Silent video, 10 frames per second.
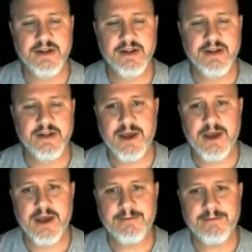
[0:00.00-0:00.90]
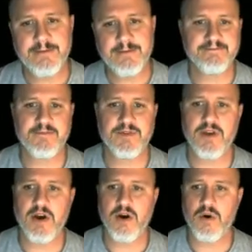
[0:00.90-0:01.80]
Okay,
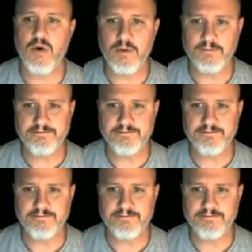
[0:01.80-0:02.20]
so